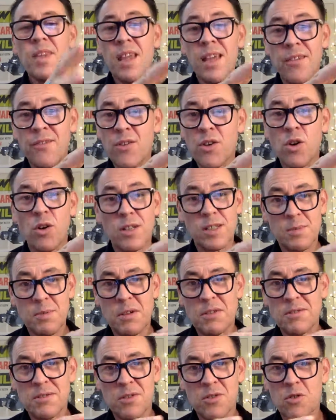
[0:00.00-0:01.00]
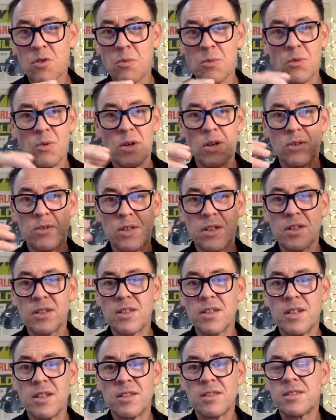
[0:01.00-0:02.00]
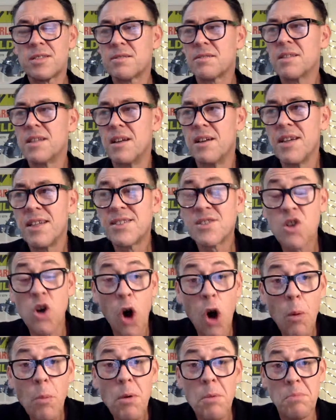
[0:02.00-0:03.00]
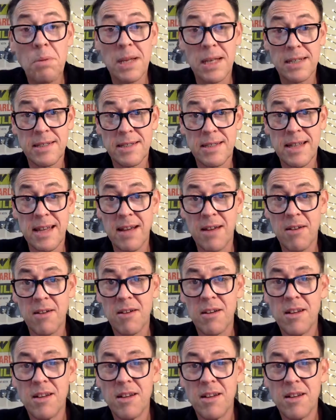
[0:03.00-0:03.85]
if you've experience in the corporate world, that it's commonplace now.